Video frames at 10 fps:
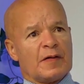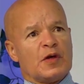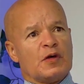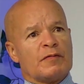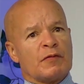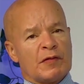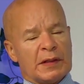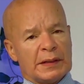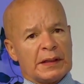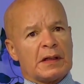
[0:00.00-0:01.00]
you've
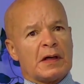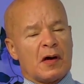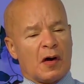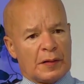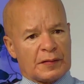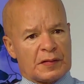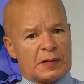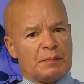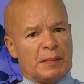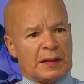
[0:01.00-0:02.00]
really got
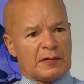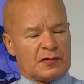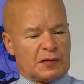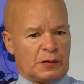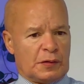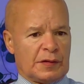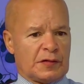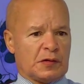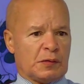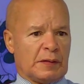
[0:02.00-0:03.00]
to make sure
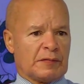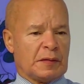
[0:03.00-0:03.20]
that you have